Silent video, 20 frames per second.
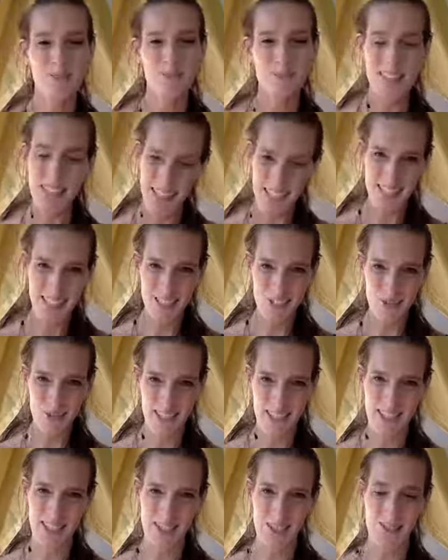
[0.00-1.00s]
Take this
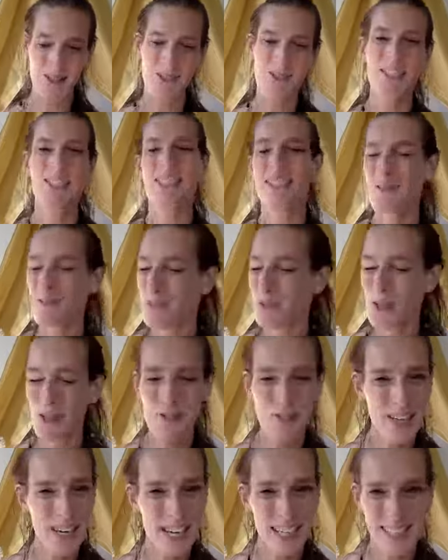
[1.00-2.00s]
with you. It's a
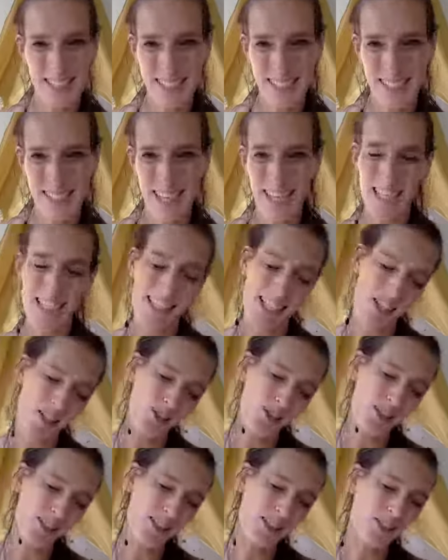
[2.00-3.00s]
beautiful exercise that
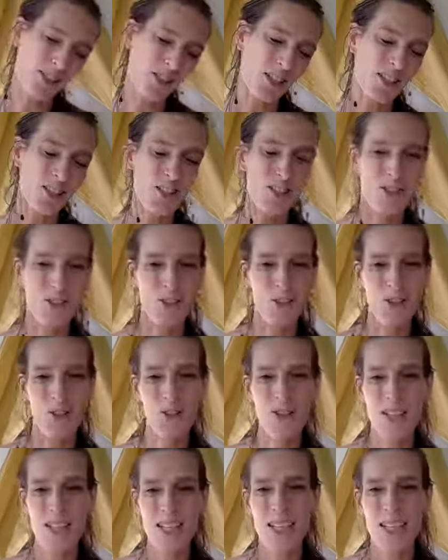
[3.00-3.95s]
you can start to do.